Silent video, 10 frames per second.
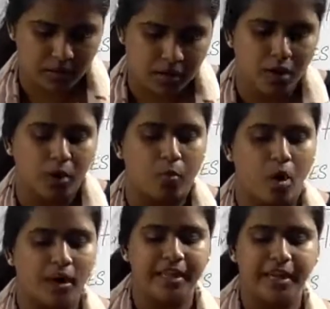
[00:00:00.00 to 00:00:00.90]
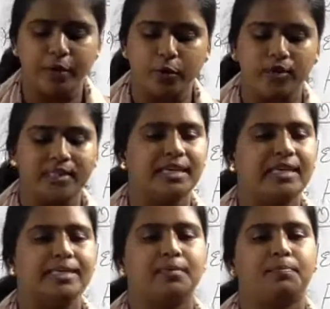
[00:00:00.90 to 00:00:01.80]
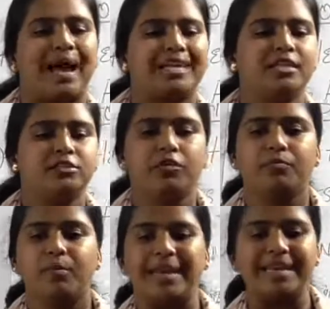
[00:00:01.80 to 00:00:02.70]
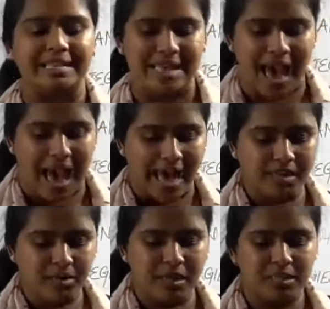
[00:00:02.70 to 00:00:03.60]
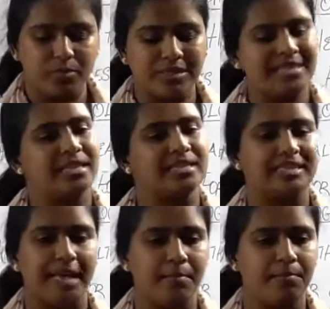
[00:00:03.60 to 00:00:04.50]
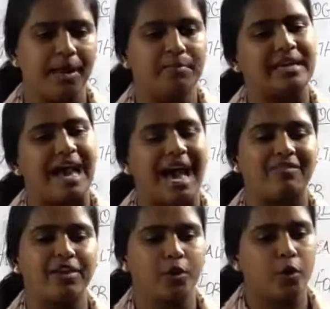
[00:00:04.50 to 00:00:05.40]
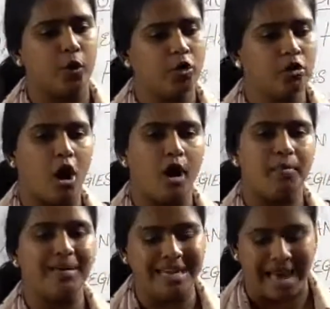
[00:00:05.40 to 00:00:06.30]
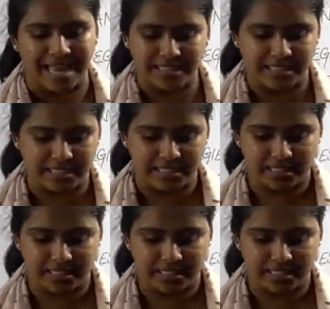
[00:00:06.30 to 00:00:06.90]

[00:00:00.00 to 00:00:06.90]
What they do is the practice of mating the animals within the same breed but having no common ancestors,